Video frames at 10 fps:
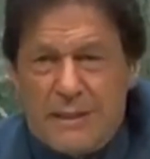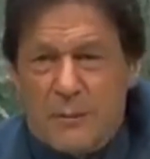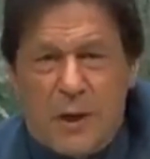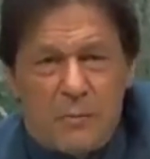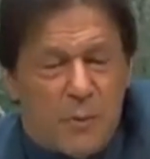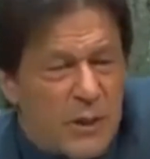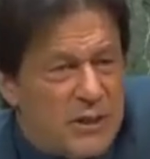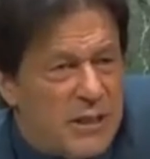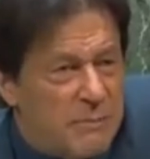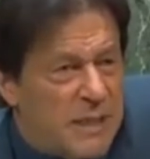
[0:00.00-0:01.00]

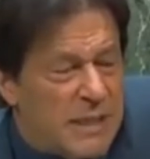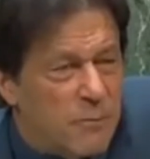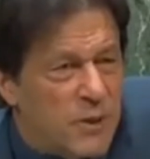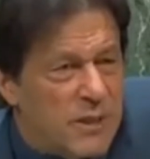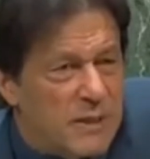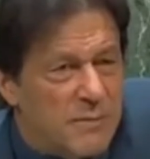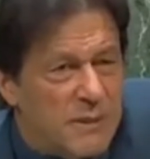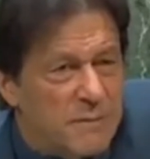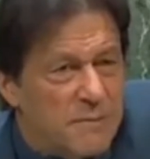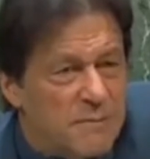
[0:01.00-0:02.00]
1.3 billion
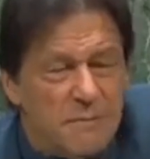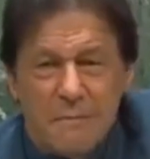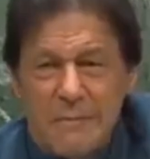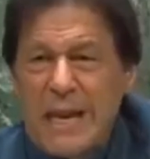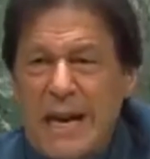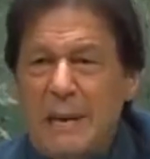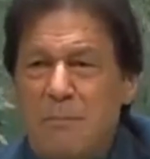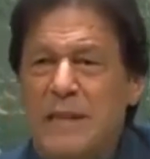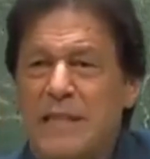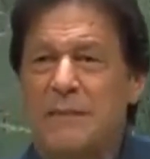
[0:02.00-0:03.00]
Muslims? I
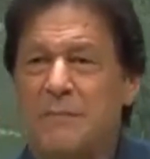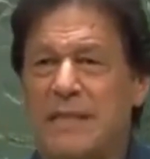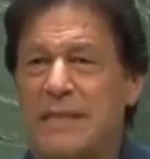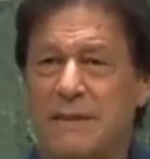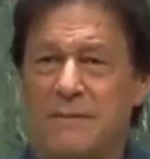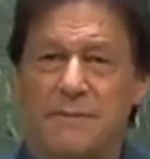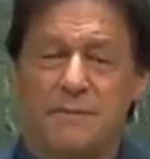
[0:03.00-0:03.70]
picture myself.